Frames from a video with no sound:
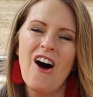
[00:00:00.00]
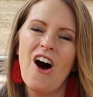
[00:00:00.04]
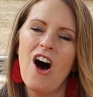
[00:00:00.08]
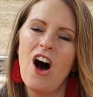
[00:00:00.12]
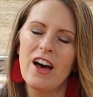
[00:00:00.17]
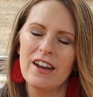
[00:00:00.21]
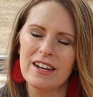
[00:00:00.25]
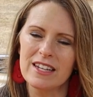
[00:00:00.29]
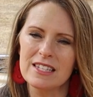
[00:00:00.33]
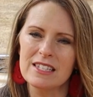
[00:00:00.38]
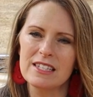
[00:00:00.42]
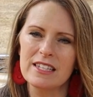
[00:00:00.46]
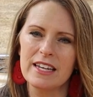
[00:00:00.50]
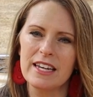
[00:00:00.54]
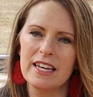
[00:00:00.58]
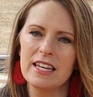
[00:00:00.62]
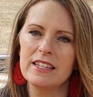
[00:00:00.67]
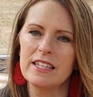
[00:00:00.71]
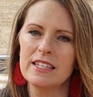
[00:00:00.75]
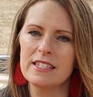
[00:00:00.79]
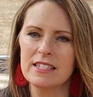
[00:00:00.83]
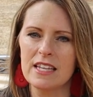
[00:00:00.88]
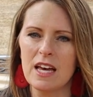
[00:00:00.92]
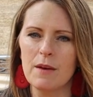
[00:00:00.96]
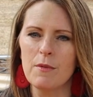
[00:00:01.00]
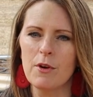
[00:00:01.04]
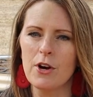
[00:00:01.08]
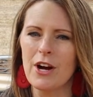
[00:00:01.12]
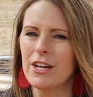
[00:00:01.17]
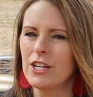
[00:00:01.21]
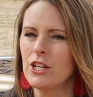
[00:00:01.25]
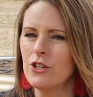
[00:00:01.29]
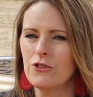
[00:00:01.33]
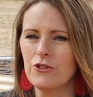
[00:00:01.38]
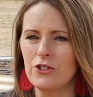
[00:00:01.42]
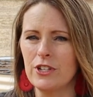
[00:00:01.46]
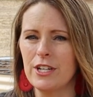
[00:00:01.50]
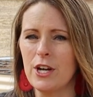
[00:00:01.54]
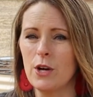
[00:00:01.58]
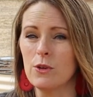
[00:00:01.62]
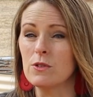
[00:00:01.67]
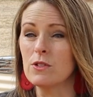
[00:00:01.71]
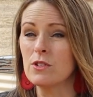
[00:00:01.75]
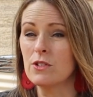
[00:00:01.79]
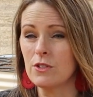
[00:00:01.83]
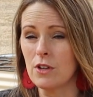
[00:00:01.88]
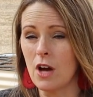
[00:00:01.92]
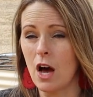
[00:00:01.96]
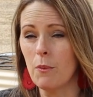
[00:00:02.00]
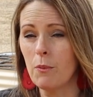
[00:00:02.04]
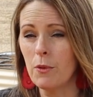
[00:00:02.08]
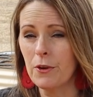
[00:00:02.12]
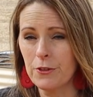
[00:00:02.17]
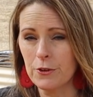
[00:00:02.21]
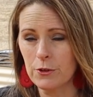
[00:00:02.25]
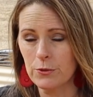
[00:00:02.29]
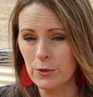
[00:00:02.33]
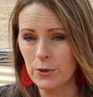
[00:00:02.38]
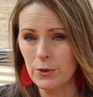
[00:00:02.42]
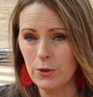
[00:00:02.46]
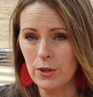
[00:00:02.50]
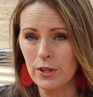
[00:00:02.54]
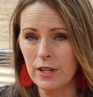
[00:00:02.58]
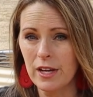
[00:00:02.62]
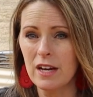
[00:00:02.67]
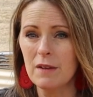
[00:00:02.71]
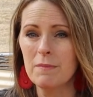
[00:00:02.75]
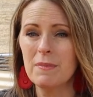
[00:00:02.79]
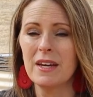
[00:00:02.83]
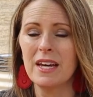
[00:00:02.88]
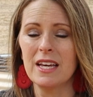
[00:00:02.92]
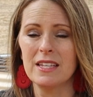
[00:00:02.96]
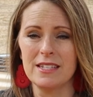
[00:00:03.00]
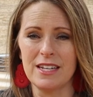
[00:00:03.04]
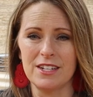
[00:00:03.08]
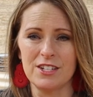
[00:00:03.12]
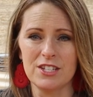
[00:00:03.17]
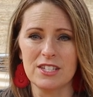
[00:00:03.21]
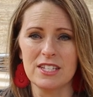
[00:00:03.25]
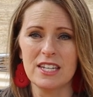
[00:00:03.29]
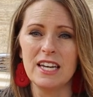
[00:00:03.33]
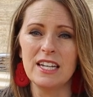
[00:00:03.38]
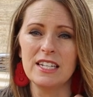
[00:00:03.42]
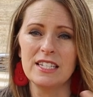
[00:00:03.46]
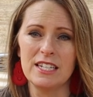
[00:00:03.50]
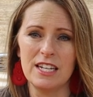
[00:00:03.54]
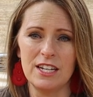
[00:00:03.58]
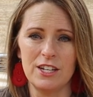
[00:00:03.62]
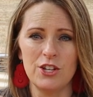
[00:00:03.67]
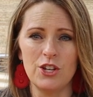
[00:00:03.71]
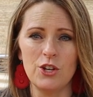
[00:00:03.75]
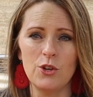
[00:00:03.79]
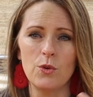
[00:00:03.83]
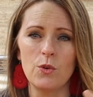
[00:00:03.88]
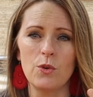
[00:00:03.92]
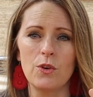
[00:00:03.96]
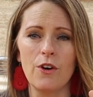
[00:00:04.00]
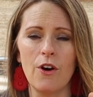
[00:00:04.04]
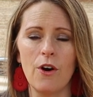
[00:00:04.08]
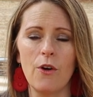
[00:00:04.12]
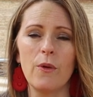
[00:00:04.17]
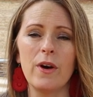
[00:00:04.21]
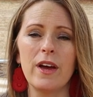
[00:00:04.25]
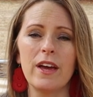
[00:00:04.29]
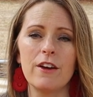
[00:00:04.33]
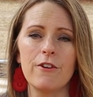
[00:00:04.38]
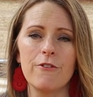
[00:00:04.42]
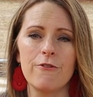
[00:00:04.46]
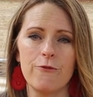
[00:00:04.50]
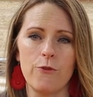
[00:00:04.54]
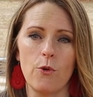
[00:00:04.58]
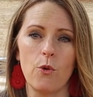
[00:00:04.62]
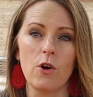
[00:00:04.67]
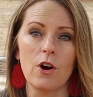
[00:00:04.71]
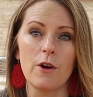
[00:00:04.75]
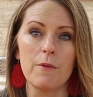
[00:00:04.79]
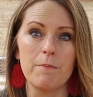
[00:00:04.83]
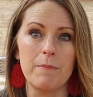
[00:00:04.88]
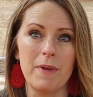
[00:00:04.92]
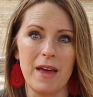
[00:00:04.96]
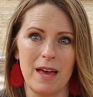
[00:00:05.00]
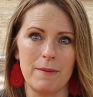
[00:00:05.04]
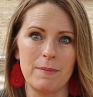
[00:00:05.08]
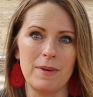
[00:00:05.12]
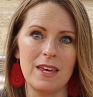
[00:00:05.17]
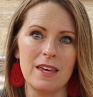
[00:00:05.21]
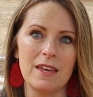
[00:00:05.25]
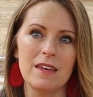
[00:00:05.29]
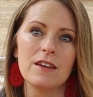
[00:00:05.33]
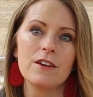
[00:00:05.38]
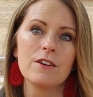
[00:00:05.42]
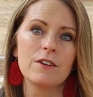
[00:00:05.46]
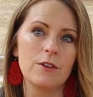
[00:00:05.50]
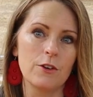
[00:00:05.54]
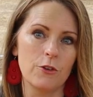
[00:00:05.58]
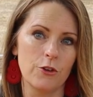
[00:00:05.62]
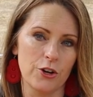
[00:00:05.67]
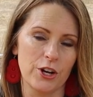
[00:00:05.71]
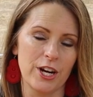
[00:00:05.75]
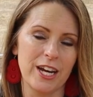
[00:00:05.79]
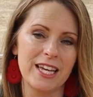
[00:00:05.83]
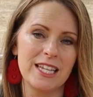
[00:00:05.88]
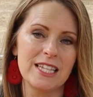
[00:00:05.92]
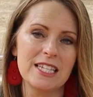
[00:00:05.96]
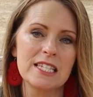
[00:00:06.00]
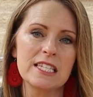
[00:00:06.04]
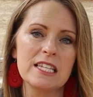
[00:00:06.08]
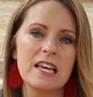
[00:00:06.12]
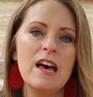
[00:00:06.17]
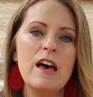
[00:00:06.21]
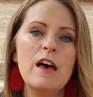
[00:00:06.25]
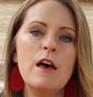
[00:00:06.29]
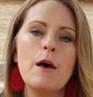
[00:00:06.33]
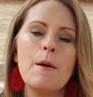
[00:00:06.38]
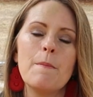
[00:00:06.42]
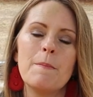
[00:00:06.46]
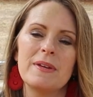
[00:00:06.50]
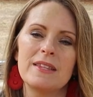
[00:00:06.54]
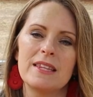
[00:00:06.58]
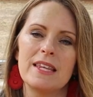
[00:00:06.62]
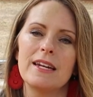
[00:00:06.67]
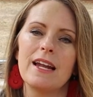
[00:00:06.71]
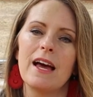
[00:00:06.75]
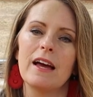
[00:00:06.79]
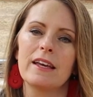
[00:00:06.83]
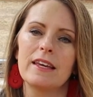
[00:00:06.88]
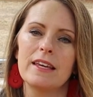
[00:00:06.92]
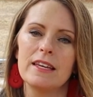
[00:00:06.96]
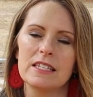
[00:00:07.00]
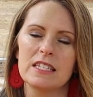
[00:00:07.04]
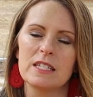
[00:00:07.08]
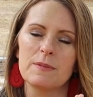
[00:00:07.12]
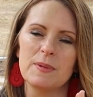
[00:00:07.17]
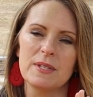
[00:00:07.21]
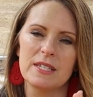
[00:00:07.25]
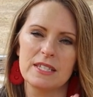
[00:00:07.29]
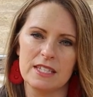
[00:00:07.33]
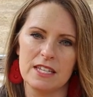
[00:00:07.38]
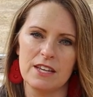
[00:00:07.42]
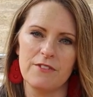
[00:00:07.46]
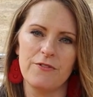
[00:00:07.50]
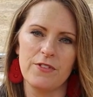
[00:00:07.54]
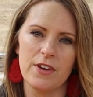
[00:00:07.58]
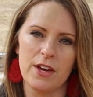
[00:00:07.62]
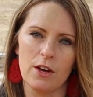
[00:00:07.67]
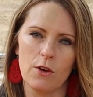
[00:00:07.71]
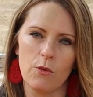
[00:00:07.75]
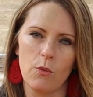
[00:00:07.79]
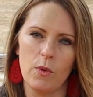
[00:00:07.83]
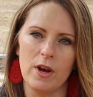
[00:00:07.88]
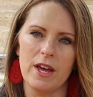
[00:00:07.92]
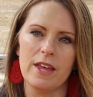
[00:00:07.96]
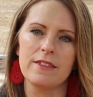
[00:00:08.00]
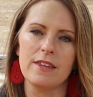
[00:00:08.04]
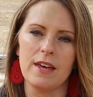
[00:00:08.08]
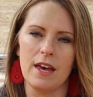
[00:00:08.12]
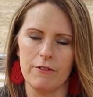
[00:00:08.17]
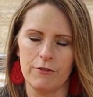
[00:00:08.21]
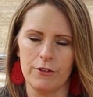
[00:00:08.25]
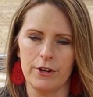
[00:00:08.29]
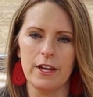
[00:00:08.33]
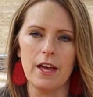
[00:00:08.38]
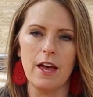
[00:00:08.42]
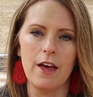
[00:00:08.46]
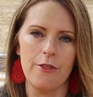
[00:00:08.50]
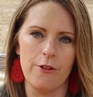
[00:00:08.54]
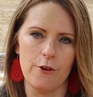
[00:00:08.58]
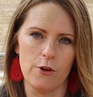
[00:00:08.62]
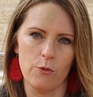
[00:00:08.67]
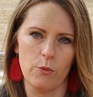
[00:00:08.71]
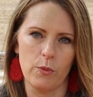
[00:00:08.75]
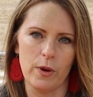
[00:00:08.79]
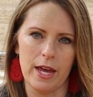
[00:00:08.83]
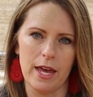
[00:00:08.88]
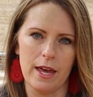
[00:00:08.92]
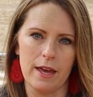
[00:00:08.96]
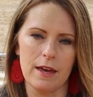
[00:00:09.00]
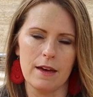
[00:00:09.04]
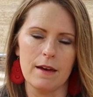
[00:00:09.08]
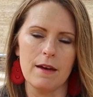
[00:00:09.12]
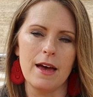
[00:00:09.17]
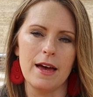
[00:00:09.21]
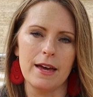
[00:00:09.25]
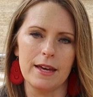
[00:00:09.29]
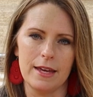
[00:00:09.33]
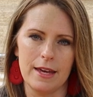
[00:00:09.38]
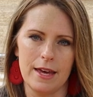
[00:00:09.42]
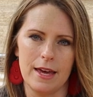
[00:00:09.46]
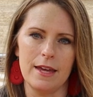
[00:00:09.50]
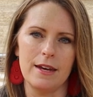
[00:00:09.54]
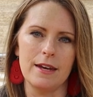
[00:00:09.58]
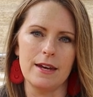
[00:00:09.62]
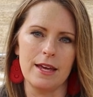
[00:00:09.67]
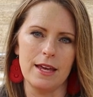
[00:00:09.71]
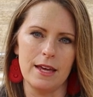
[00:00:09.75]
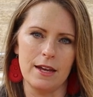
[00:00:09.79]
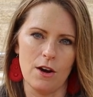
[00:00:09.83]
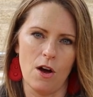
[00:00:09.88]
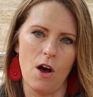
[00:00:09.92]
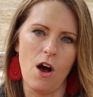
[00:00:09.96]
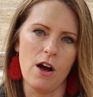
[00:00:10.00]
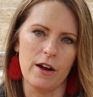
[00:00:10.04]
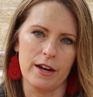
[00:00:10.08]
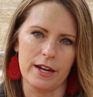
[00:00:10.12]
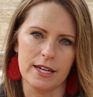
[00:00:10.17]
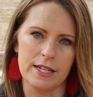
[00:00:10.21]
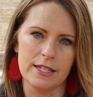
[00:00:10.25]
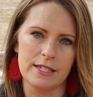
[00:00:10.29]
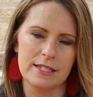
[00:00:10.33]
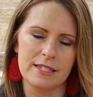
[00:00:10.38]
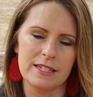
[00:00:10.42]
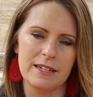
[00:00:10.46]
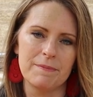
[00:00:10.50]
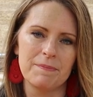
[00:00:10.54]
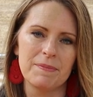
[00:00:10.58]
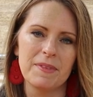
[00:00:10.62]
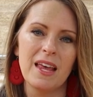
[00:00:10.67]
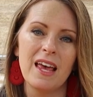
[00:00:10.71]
Honestly, in the summer, I usually don't stop with arugula because I just continue going for baby greens, but then I get specific with every other week again in August.